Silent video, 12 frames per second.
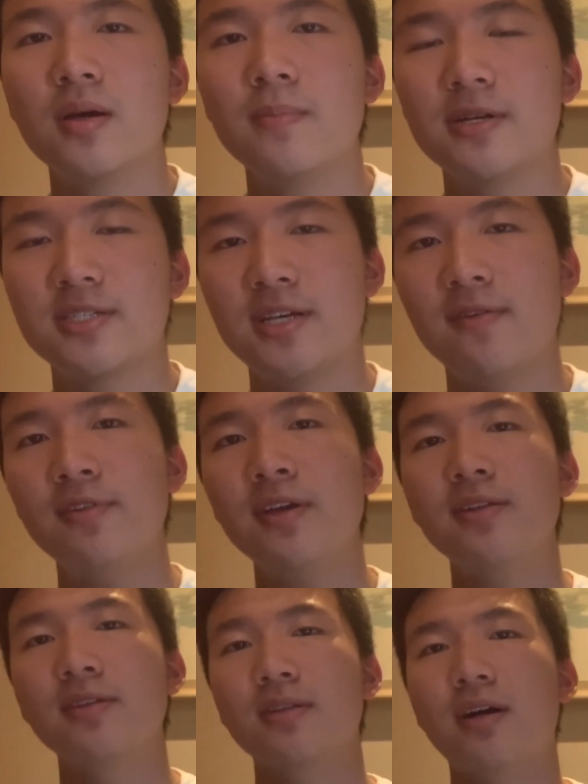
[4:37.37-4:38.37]
By
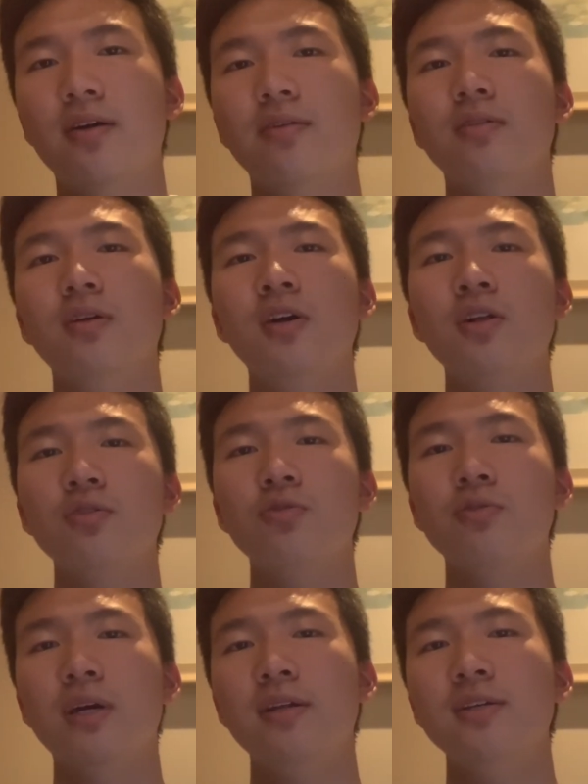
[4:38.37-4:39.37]
1789, the
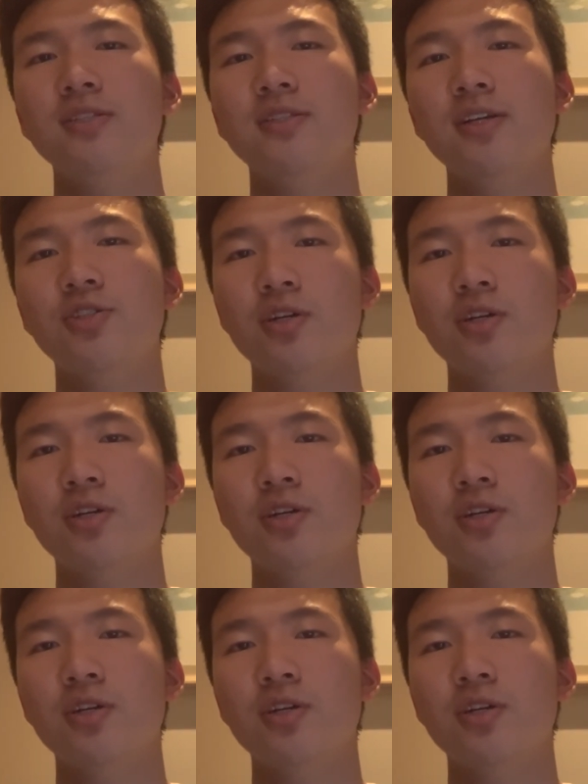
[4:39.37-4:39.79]
United States